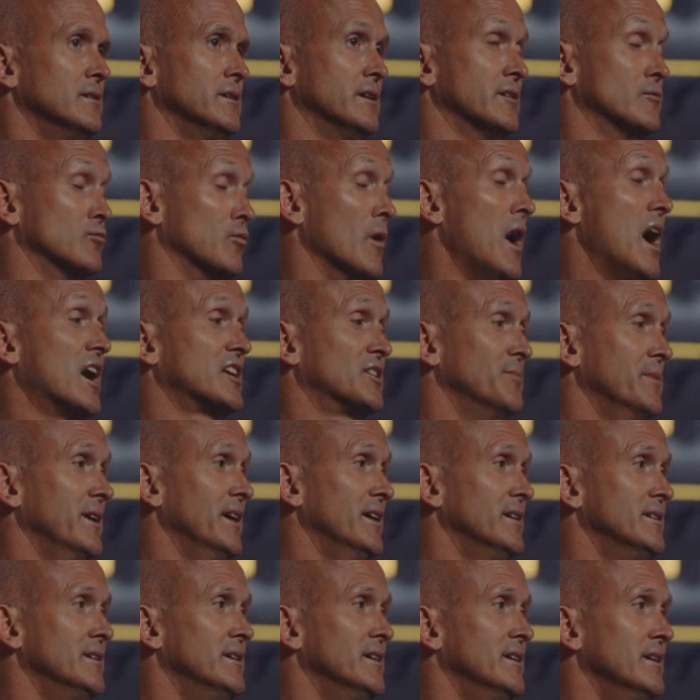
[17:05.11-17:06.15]
rocked me.
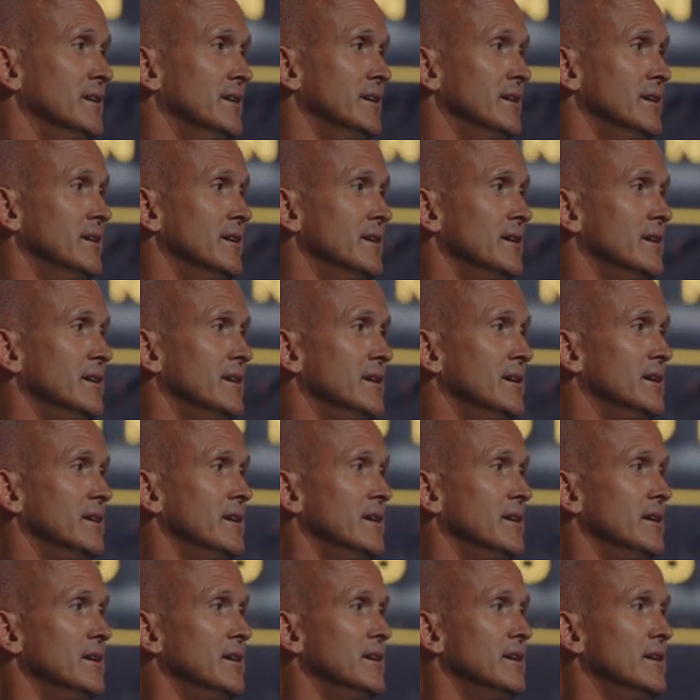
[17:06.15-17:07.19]

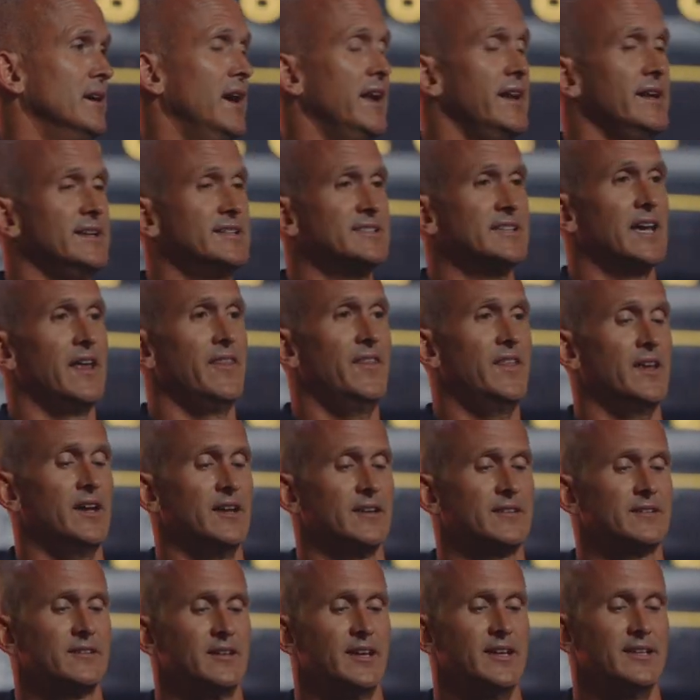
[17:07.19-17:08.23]
And he said
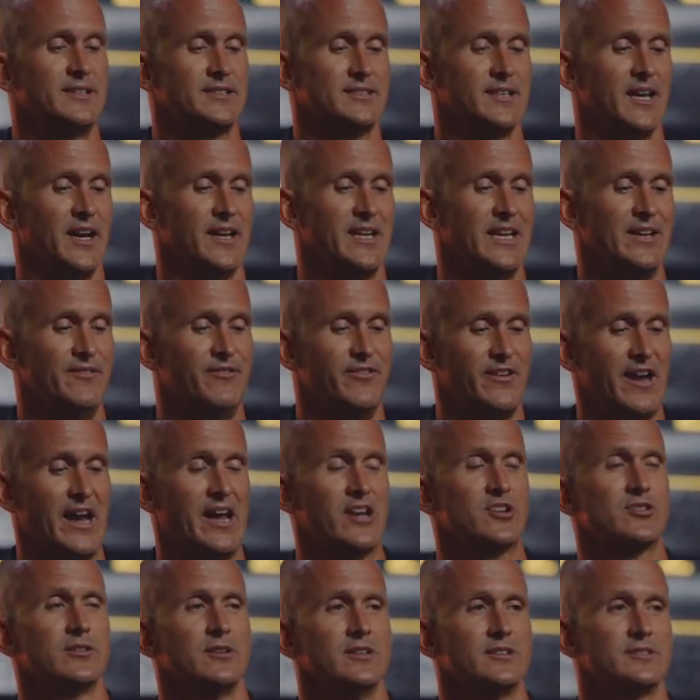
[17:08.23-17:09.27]
this, he said,
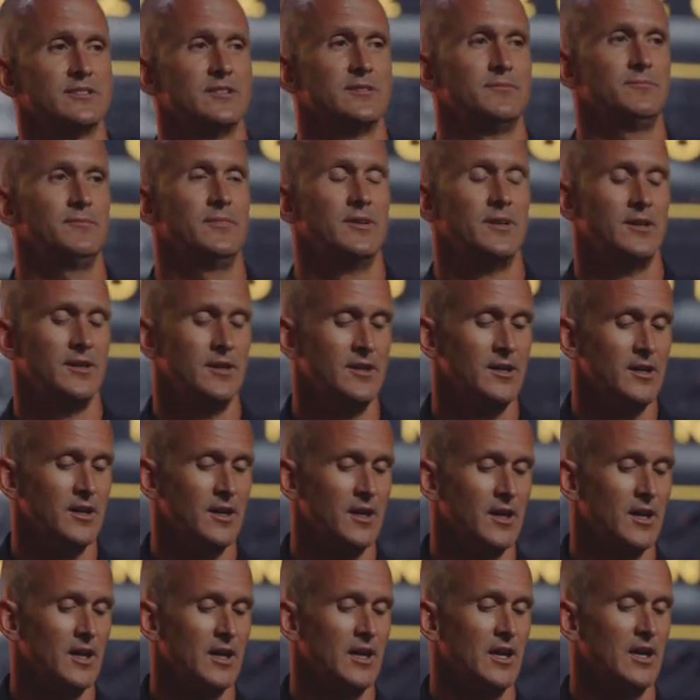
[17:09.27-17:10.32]
evangelism
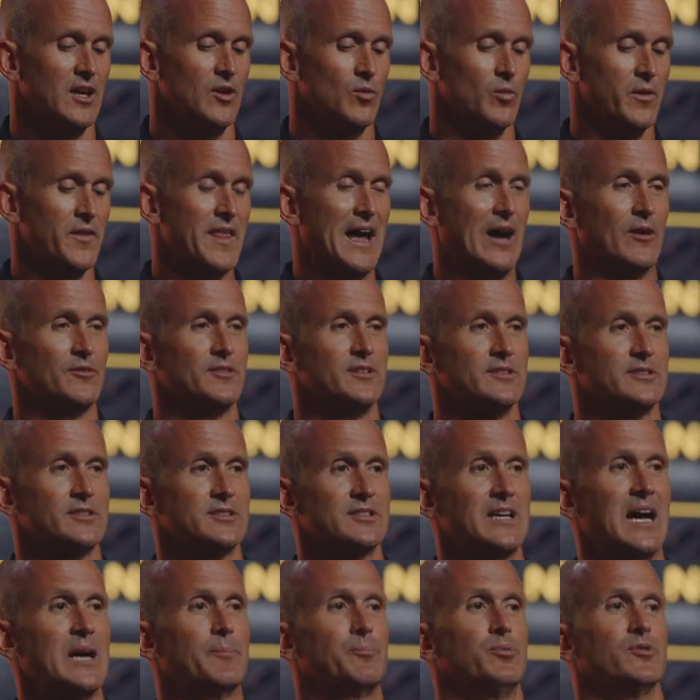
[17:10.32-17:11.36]
without
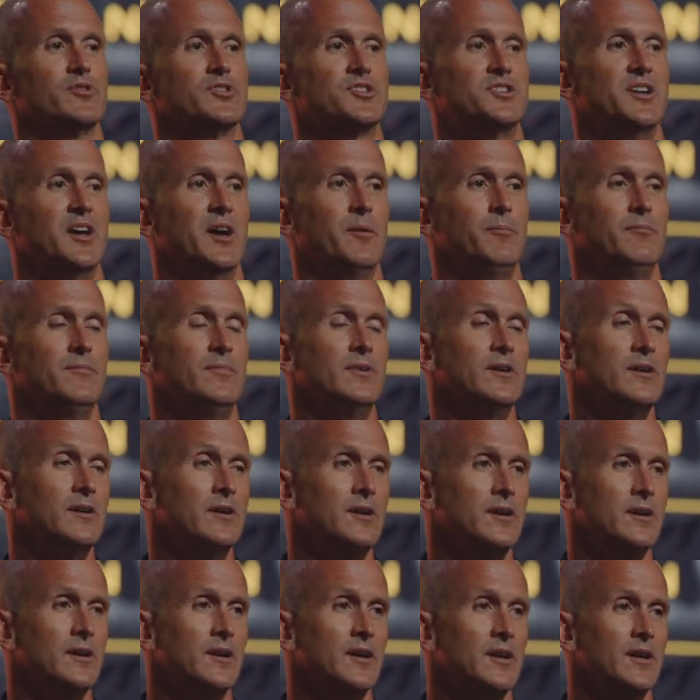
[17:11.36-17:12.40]
discipleship
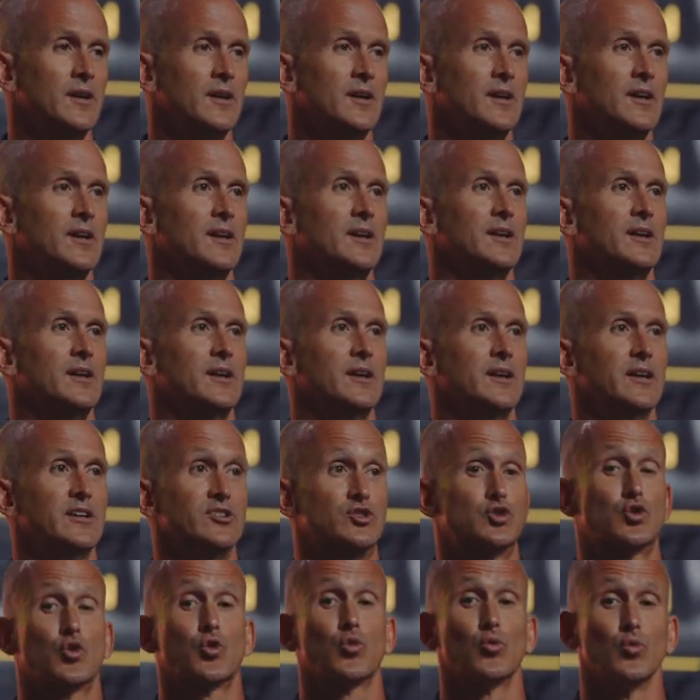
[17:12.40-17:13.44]
is
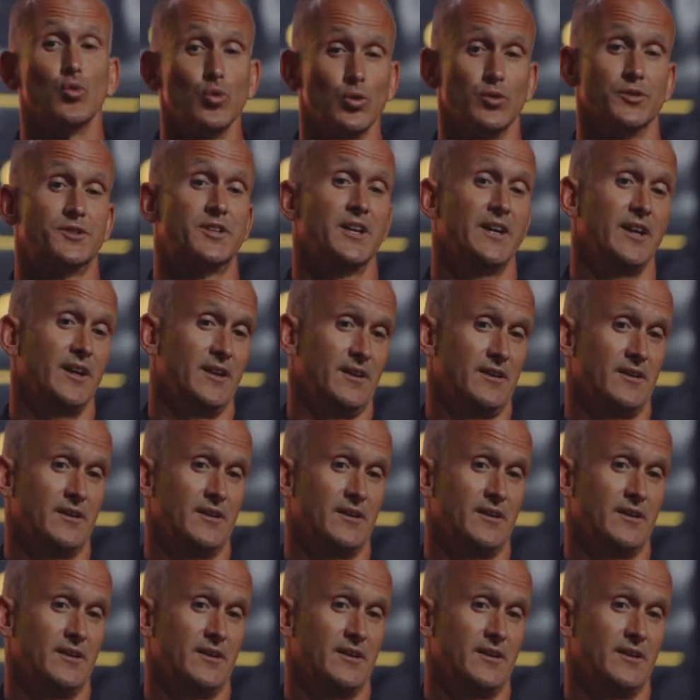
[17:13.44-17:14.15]
cruelty.